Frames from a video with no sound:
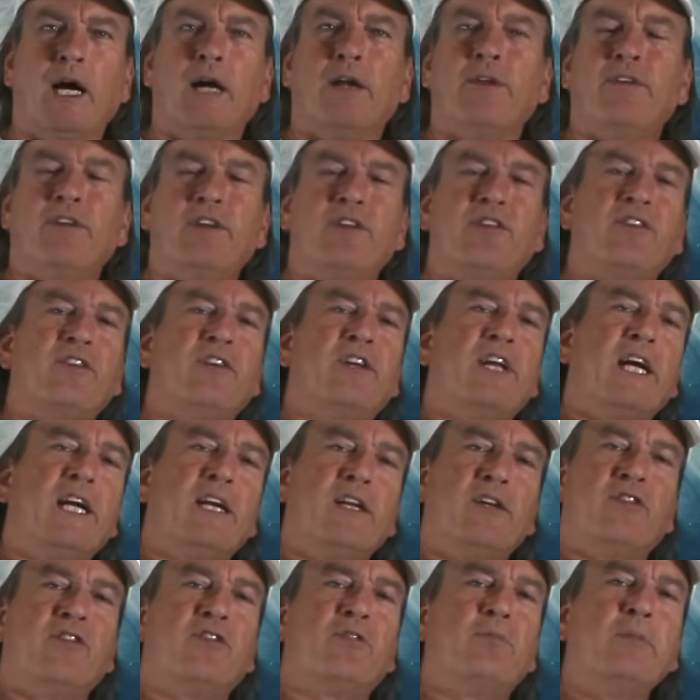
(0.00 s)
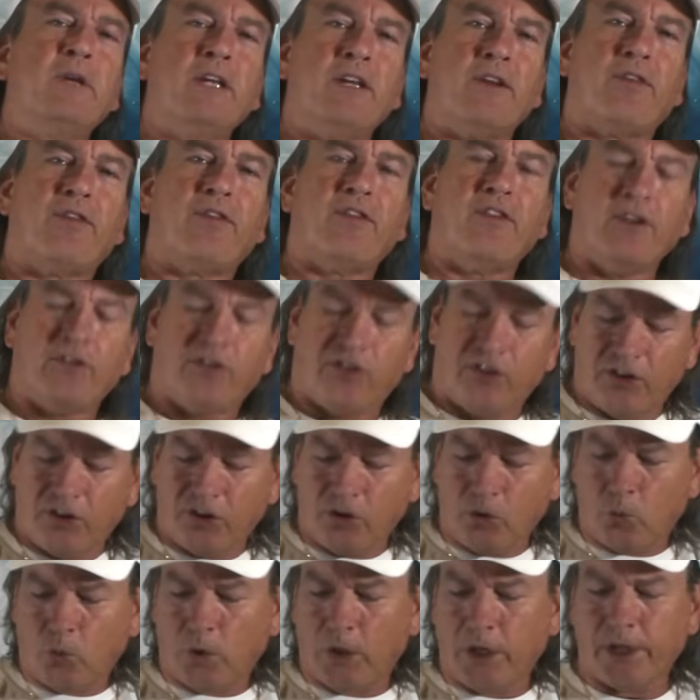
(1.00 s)
This is Danny Smith that's in
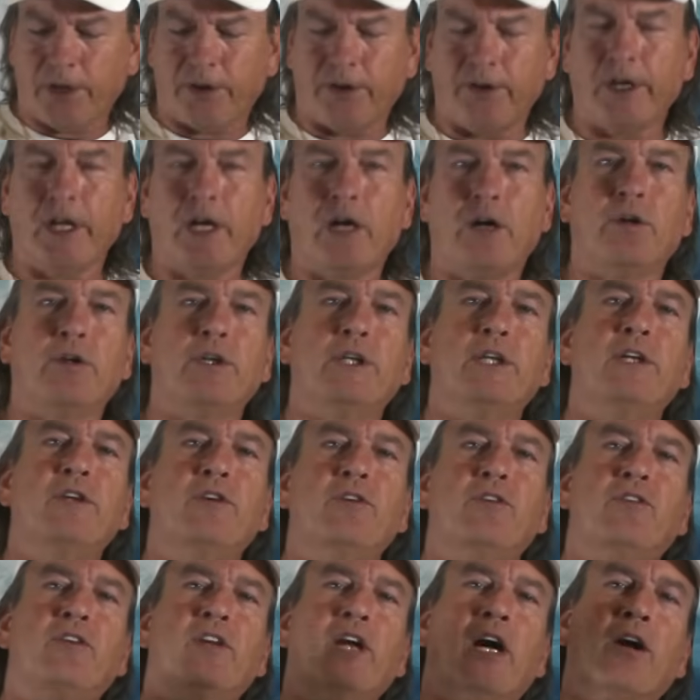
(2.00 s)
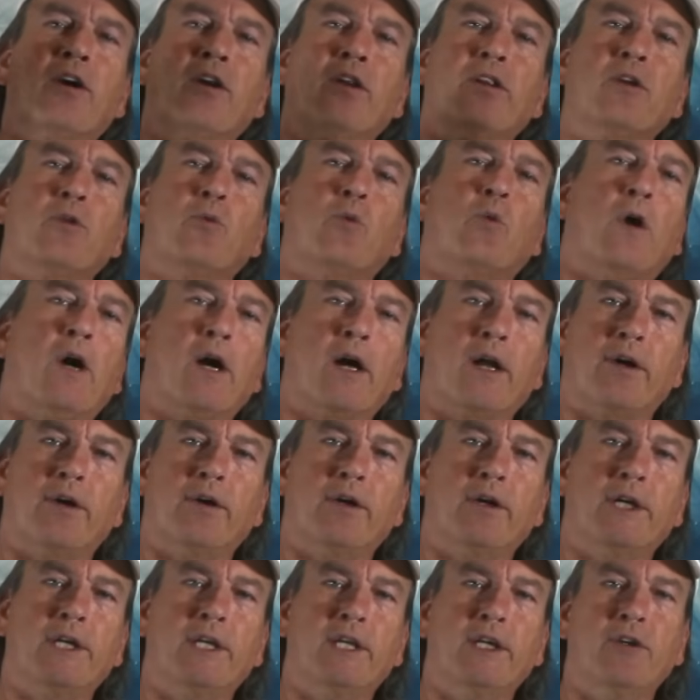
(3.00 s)
the water now. He's down in the
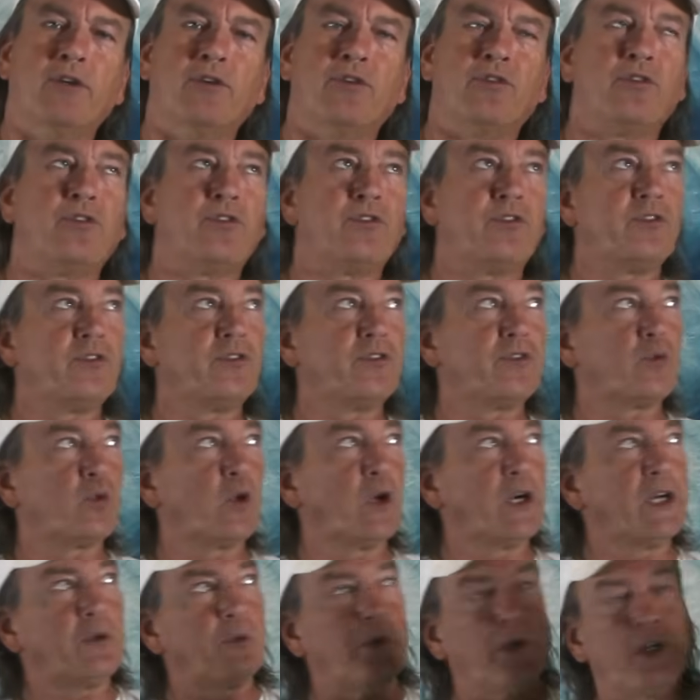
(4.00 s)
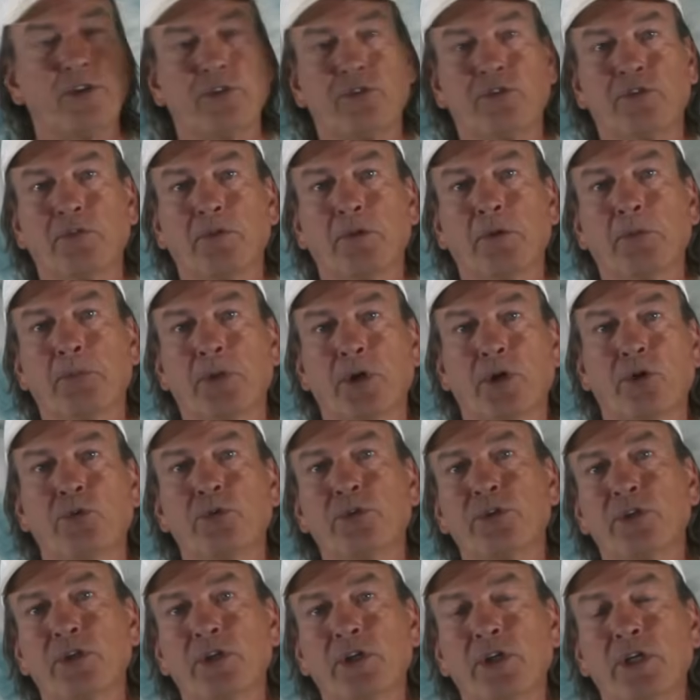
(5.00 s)
water. He's quite a ways from the
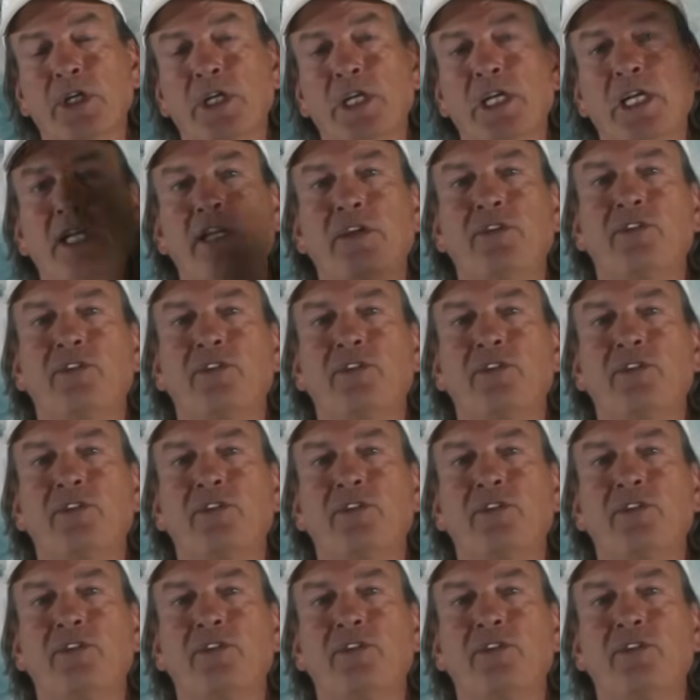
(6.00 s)
boat. He